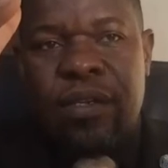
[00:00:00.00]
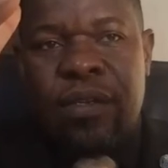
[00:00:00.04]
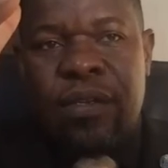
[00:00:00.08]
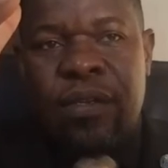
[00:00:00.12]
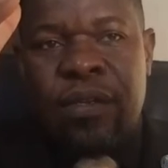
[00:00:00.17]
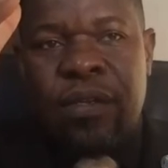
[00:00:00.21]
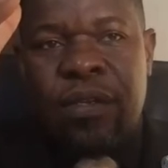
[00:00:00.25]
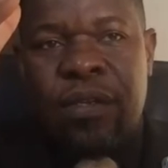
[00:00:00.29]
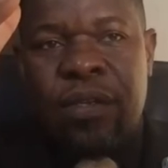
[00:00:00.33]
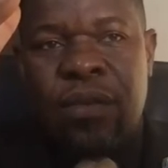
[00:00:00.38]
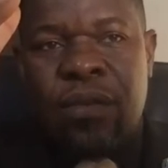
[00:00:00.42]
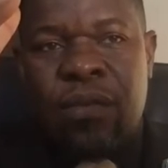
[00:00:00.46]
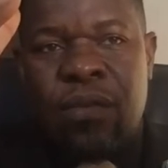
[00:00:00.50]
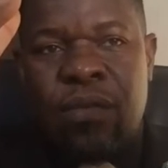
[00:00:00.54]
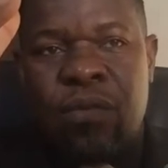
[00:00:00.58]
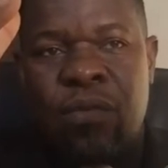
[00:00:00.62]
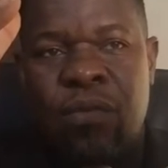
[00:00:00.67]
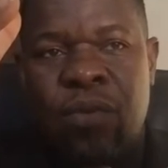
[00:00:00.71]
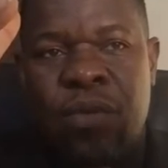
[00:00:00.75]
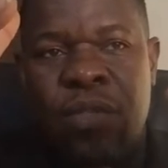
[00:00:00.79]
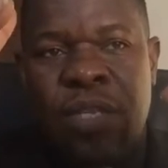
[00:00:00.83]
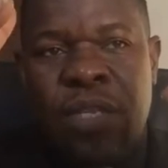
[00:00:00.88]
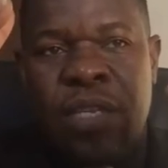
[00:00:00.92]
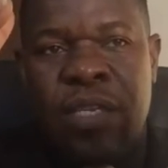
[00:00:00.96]
Okay,
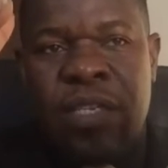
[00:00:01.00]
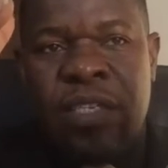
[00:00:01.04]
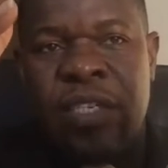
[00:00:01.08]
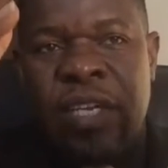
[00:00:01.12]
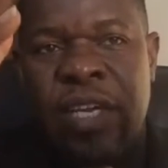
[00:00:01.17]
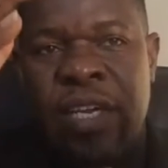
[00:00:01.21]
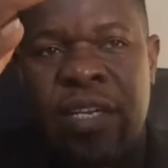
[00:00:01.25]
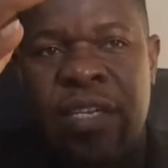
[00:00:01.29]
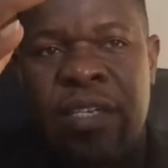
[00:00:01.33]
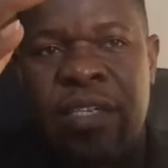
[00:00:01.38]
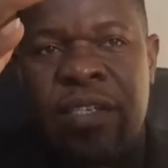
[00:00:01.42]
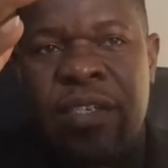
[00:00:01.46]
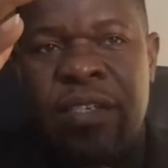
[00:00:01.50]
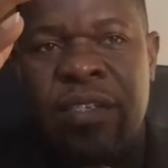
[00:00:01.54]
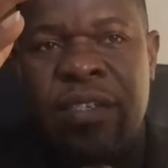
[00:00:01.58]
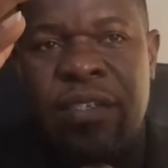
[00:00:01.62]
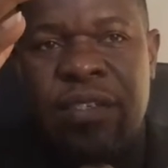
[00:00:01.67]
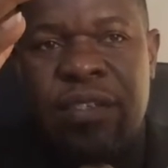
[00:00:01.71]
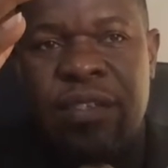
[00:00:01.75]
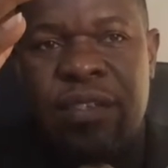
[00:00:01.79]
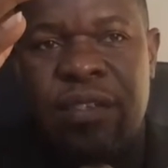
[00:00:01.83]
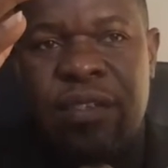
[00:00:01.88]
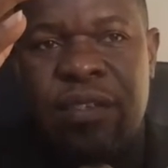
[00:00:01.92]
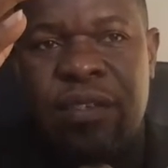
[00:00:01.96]
what are the
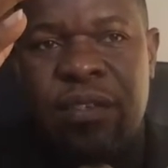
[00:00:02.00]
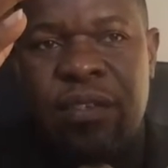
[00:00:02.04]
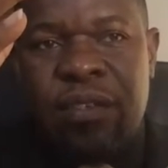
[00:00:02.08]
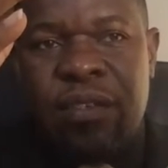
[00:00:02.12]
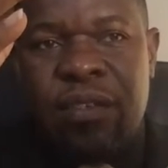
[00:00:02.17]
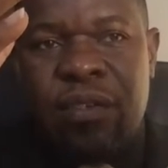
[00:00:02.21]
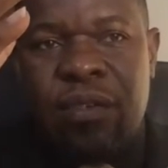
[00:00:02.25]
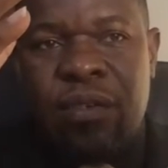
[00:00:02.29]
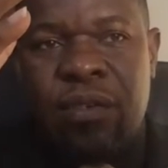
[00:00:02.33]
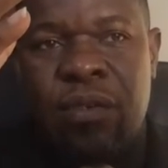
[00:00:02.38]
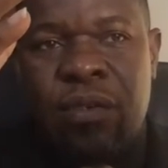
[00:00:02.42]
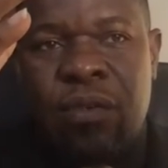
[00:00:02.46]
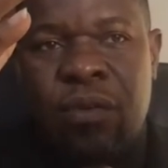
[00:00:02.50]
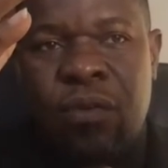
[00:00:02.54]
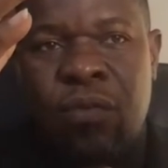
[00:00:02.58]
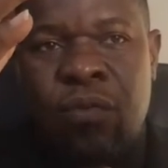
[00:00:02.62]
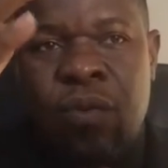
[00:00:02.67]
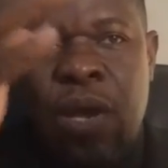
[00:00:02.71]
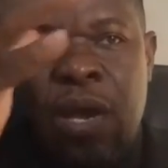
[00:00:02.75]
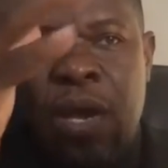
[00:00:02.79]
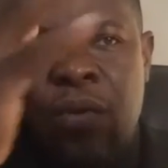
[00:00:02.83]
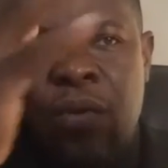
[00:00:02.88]
challenges? Where